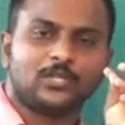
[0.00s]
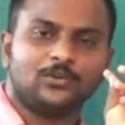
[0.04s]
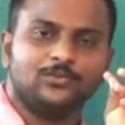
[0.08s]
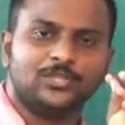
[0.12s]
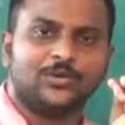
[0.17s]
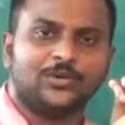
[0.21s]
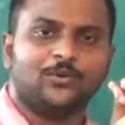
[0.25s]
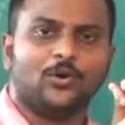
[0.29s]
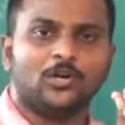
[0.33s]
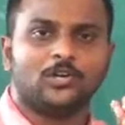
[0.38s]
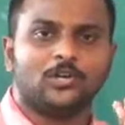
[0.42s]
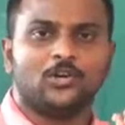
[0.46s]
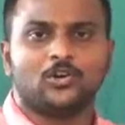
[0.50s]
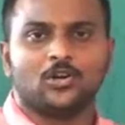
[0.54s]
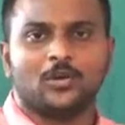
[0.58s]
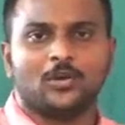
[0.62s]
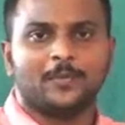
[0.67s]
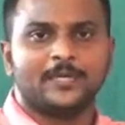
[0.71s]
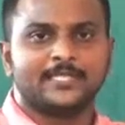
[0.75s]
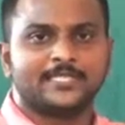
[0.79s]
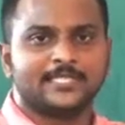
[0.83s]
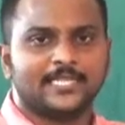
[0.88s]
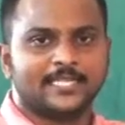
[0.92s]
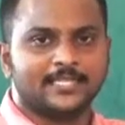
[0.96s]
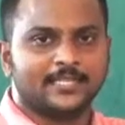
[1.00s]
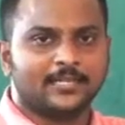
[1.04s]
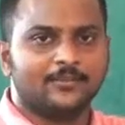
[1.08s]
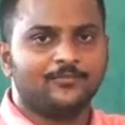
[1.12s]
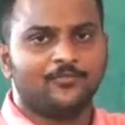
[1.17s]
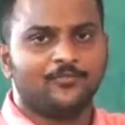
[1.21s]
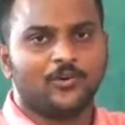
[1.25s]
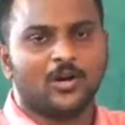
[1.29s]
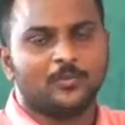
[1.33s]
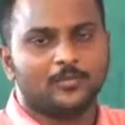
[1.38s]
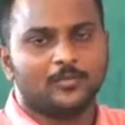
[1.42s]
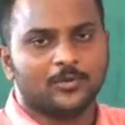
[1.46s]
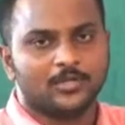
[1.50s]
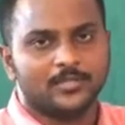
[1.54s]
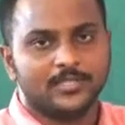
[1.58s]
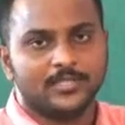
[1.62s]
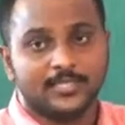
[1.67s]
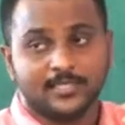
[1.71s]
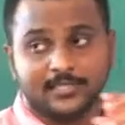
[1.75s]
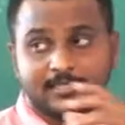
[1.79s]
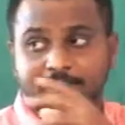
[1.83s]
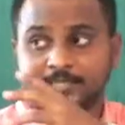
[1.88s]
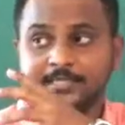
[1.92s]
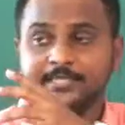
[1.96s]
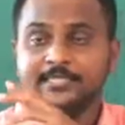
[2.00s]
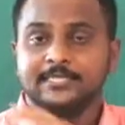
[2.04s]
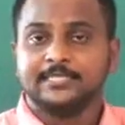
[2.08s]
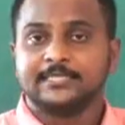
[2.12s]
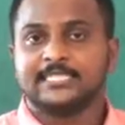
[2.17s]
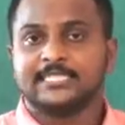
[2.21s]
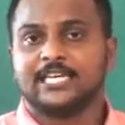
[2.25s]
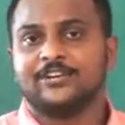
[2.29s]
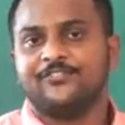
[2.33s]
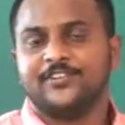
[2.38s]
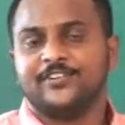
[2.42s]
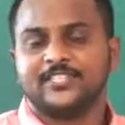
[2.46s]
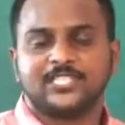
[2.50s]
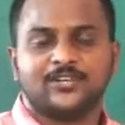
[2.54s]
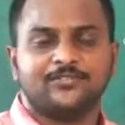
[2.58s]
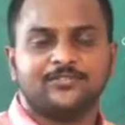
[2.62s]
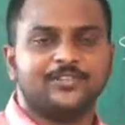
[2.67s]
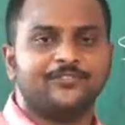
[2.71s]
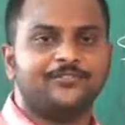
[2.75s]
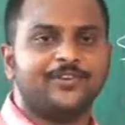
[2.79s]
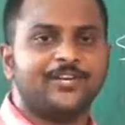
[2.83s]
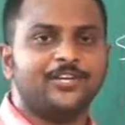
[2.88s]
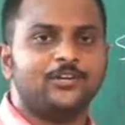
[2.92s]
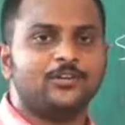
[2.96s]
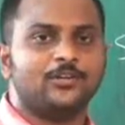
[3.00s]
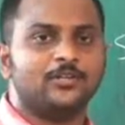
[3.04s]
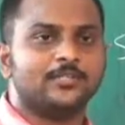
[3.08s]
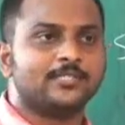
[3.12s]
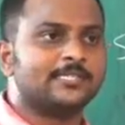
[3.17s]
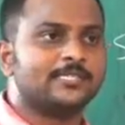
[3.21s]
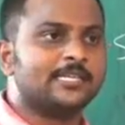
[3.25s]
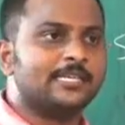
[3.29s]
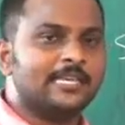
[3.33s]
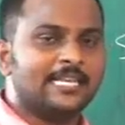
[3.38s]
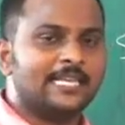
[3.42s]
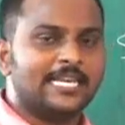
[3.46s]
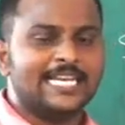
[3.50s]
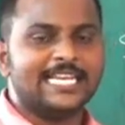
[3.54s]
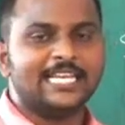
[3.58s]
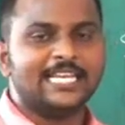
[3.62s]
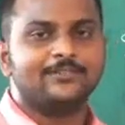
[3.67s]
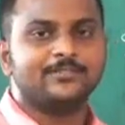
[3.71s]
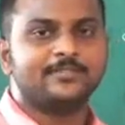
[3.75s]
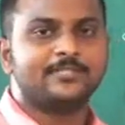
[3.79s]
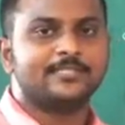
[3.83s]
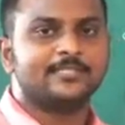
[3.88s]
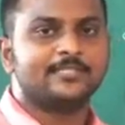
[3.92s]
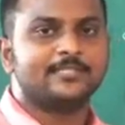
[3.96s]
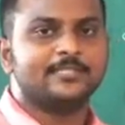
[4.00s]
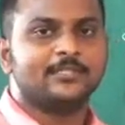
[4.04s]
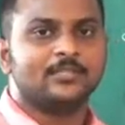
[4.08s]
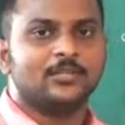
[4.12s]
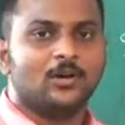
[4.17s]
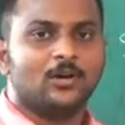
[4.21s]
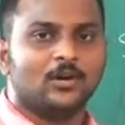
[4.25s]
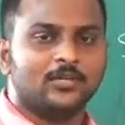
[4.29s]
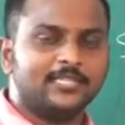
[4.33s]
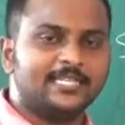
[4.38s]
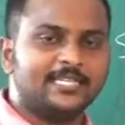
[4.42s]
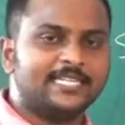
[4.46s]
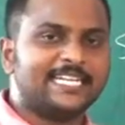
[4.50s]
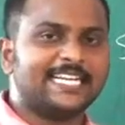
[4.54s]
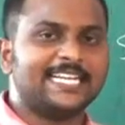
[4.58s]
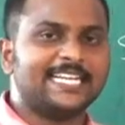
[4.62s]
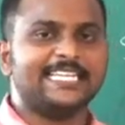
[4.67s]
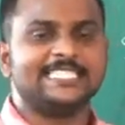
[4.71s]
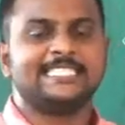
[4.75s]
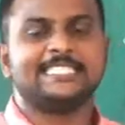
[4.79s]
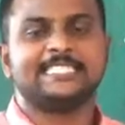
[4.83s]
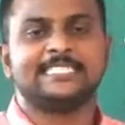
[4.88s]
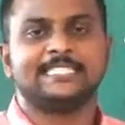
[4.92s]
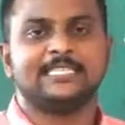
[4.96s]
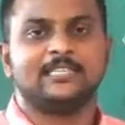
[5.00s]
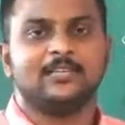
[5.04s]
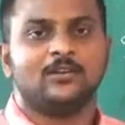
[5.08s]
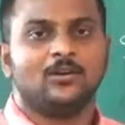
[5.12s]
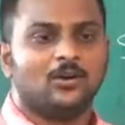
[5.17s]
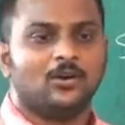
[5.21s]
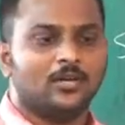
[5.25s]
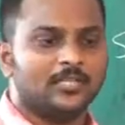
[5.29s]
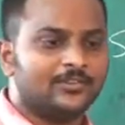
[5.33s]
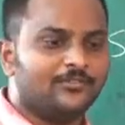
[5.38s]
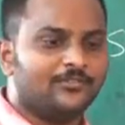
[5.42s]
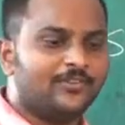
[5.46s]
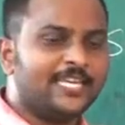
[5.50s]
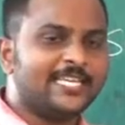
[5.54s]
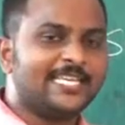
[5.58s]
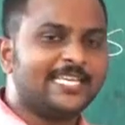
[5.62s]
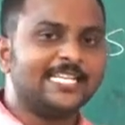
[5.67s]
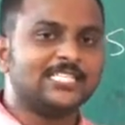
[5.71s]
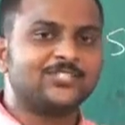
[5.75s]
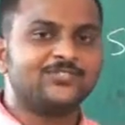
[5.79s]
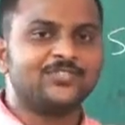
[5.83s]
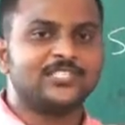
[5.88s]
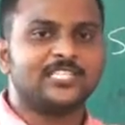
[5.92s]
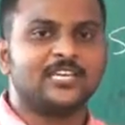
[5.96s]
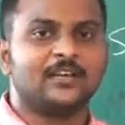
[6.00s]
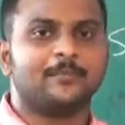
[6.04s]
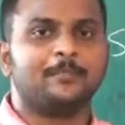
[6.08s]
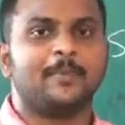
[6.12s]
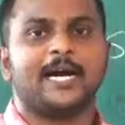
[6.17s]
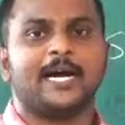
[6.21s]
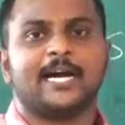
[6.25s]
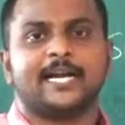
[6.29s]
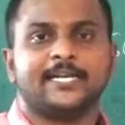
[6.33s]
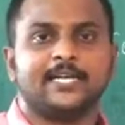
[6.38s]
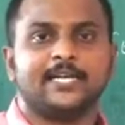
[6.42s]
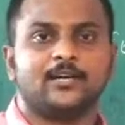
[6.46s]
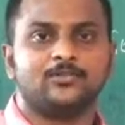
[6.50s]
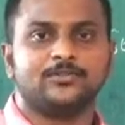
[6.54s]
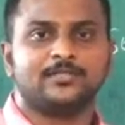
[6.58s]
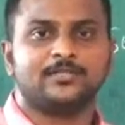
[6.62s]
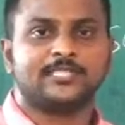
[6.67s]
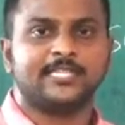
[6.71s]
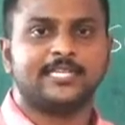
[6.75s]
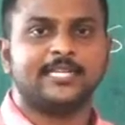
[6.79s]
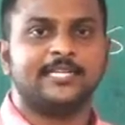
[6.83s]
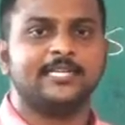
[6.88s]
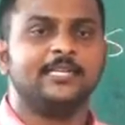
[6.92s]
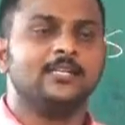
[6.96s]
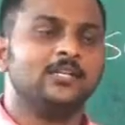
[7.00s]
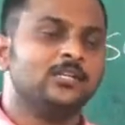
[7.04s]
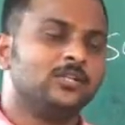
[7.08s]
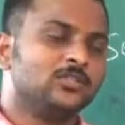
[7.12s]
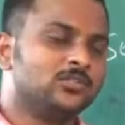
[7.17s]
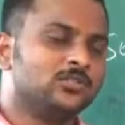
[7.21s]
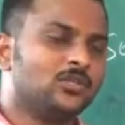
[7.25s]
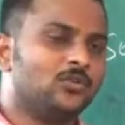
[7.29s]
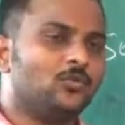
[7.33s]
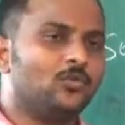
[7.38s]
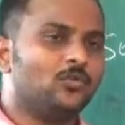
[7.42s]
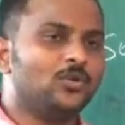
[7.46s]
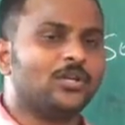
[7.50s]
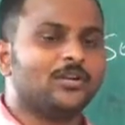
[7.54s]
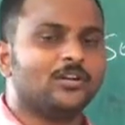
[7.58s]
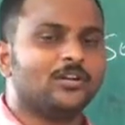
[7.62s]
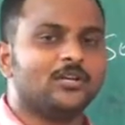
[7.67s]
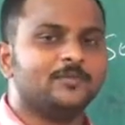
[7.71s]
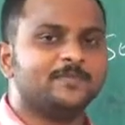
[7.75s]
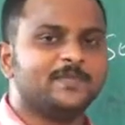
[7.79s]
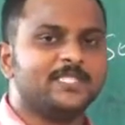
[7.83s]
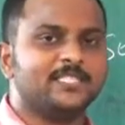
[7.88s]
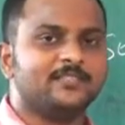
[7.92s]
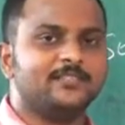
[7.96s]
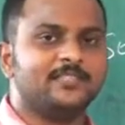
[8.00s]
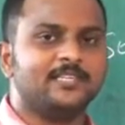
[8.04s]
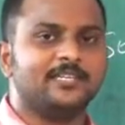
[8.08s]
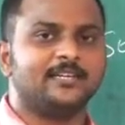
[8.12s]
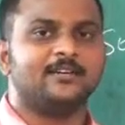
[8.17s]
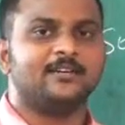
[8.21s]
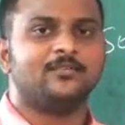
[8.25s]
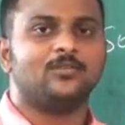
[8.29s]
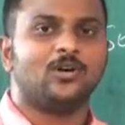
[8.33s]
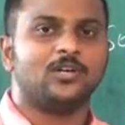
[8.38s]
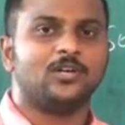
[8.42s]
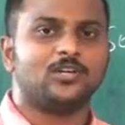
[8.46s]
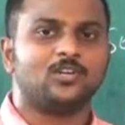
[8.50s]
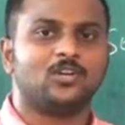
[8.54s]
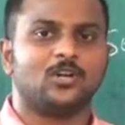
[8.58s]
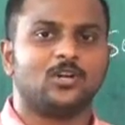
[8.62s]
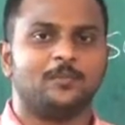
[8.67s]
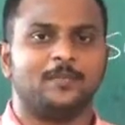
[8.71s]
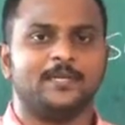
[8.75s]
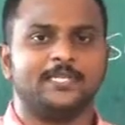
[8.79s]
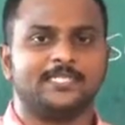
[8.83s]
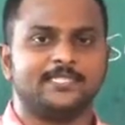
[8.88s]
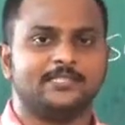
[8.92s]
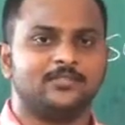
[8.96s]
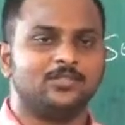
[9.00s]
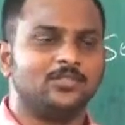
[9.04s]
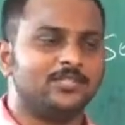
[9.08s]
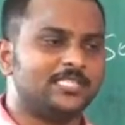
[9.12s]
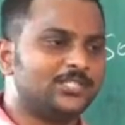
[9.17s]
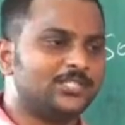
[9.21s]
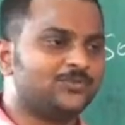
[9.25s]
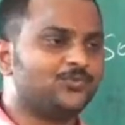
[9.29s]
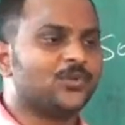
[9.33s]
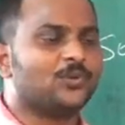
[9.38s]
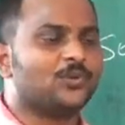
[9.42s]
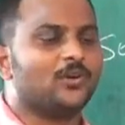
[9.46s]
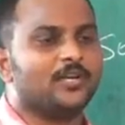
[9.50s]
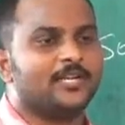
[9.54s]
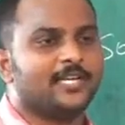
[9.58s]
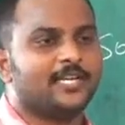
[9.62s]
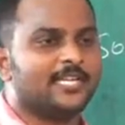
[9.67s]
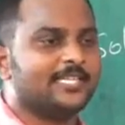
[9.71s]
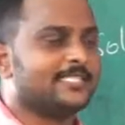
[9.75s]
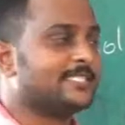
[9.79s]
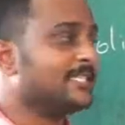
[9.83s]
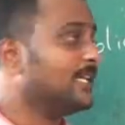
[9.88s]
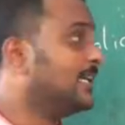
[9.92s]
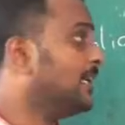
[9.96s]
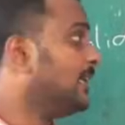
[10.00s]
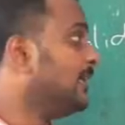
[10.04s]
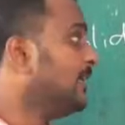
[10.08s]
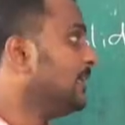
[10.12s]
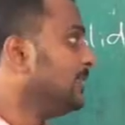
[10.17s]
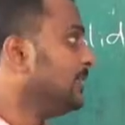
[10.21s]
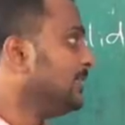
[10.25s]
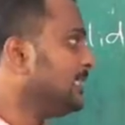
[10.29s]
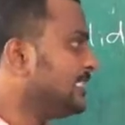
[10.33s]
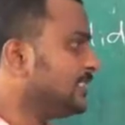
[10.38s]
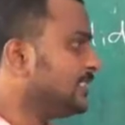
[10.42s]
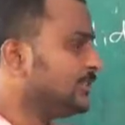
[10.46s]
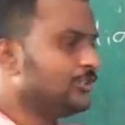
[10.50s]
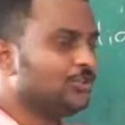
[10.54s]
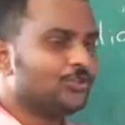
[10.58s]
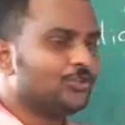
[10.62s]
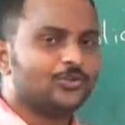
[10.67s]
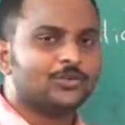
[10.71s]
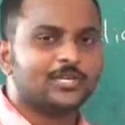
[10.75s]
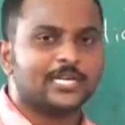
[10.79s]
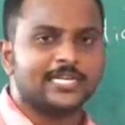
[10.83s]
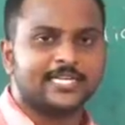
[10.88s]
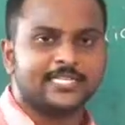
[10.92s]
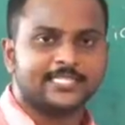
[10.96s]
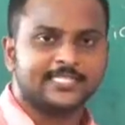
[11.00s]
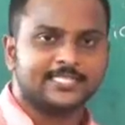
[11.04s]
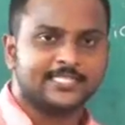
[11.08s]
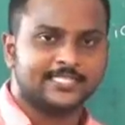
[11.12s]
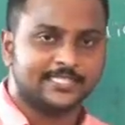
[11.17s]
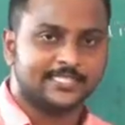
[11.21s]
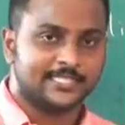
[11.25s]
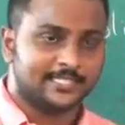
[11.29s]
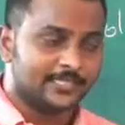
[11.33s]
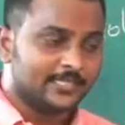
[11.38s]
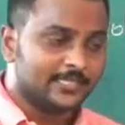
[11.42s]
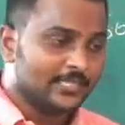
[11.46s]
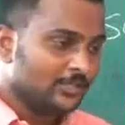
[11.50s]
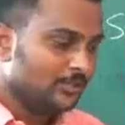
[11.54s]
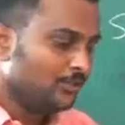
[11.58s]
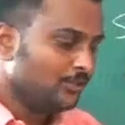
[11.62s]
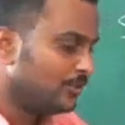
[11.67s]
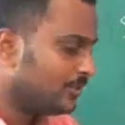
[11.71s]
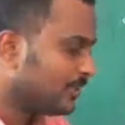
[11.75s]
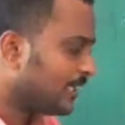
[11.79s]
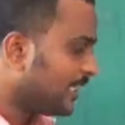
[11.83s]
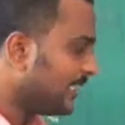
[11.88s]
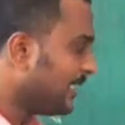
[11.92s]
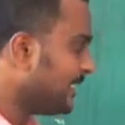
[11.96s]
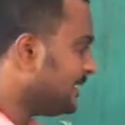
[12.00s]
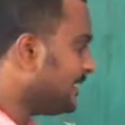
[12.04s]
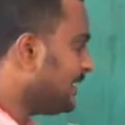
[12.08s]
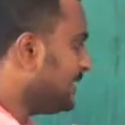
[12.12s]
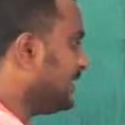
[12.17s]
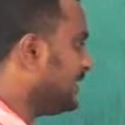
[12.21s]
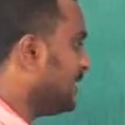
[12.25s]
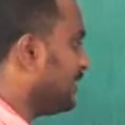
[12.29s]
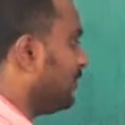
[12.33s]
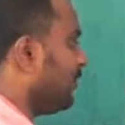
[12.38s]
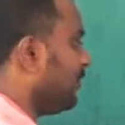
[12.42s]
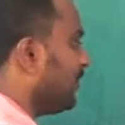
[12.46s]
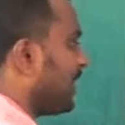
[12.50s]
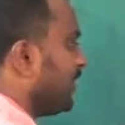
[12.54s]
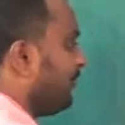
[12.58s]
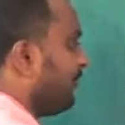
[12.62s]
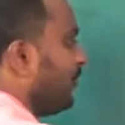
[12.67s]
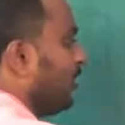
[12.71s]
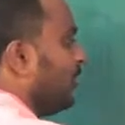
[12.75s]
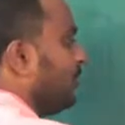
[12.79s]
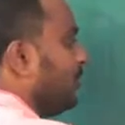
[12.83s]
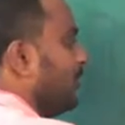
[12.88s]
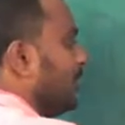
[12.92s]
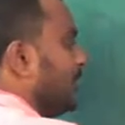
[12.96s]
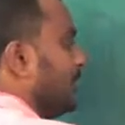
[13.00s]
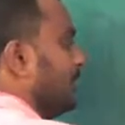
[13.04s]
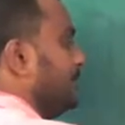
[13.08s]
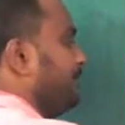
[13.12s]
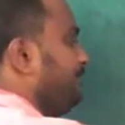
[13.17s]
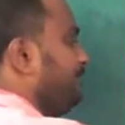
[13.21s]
droplets are formed on the surface of the windows, leaves, on the trees, on the vehicles which are parked outside. So you can observe the water droplets. So this we call it as this is due to condensation. During condensation, we can form